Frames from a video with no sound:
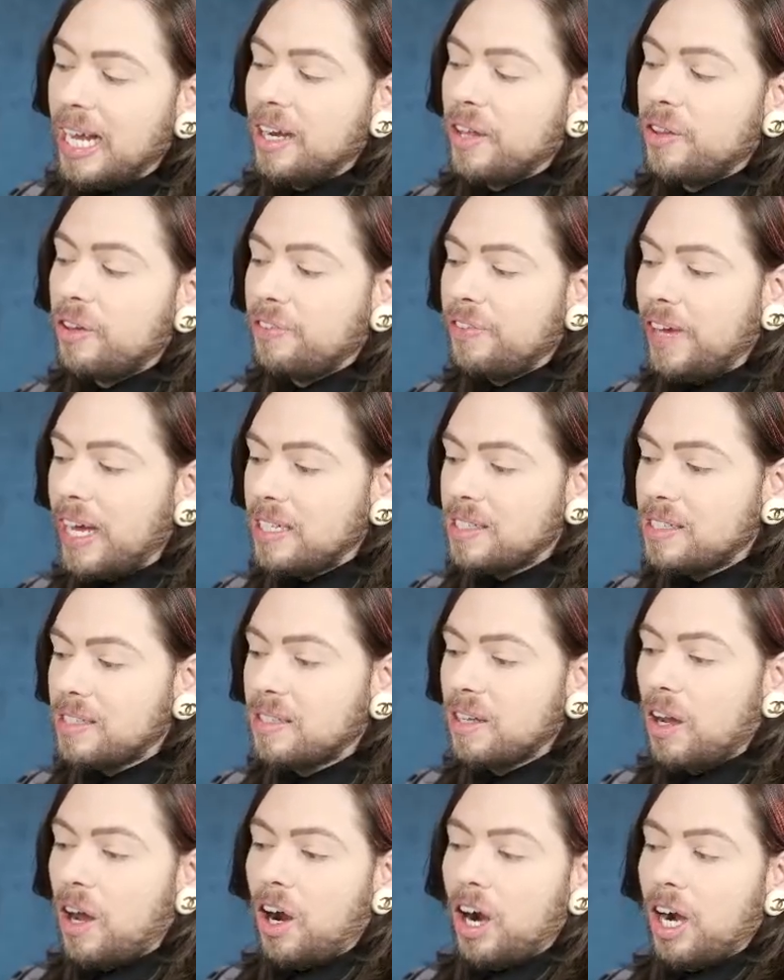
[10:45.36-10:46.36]
another vest,
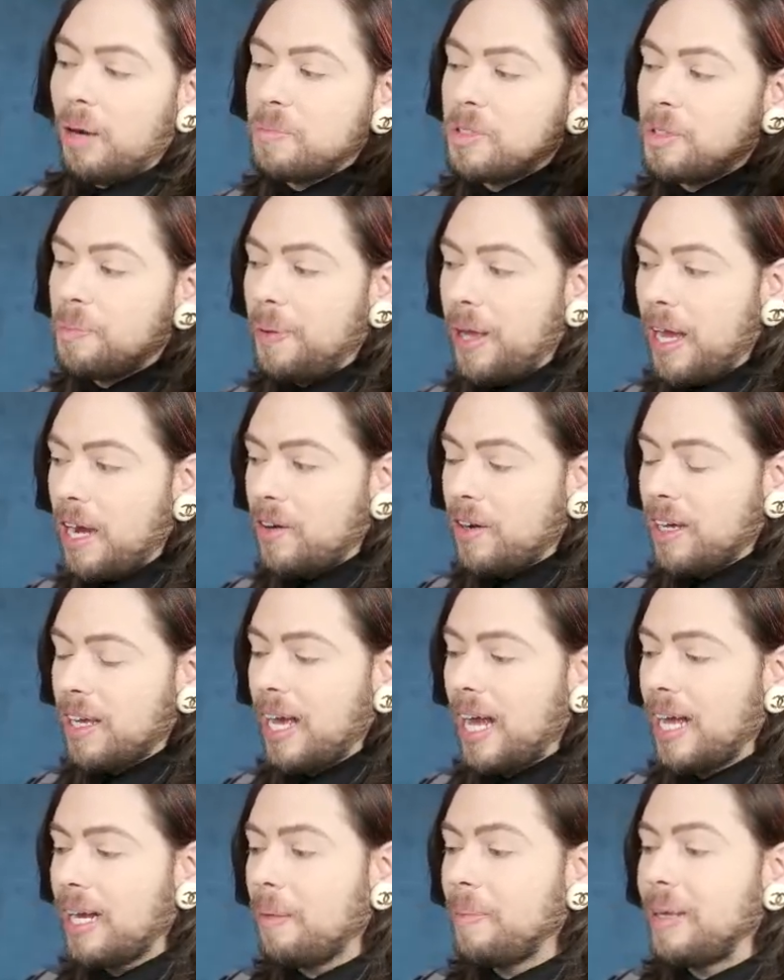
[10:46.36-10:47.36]
arms bare
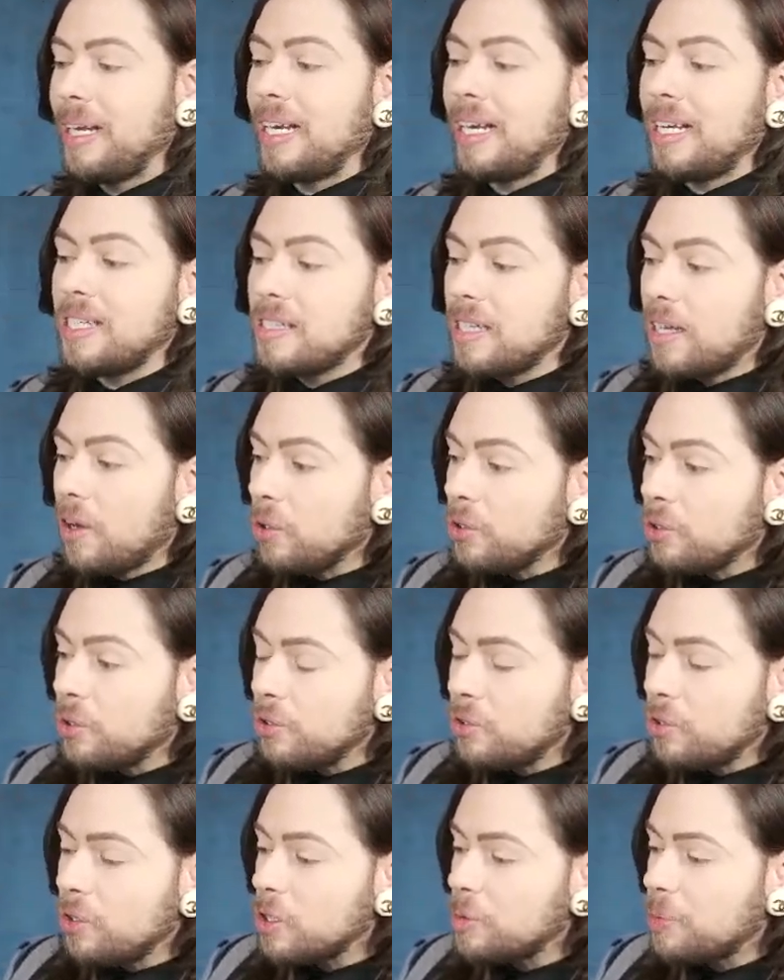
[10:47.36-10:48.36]
again. I mean, it is Haute
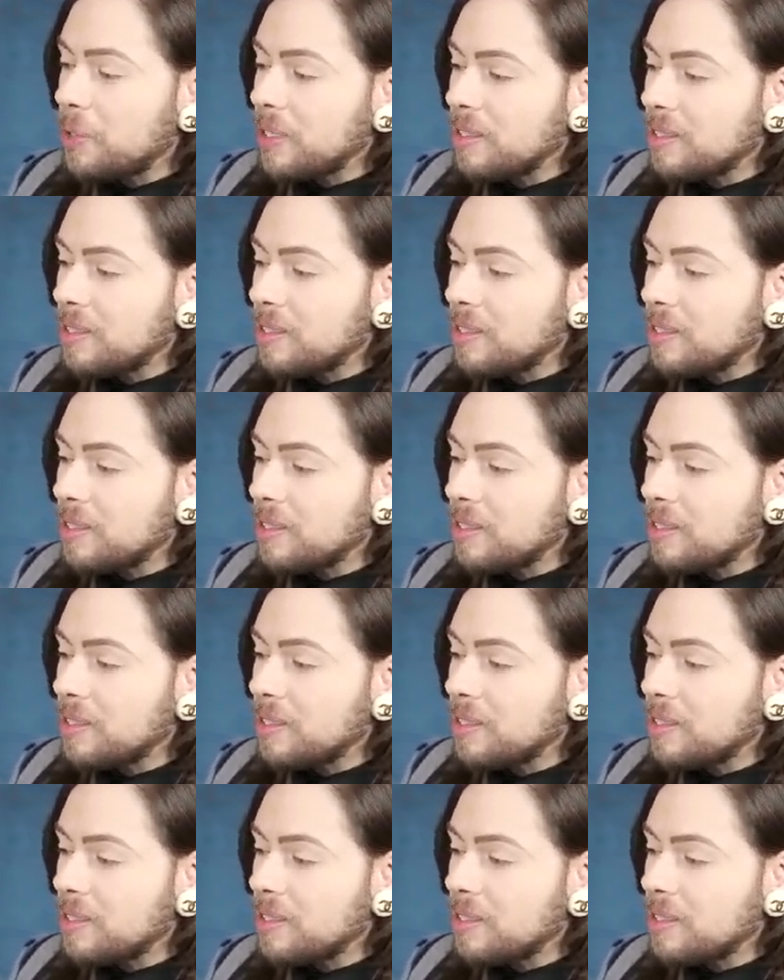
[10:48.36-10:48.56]
Couture Spring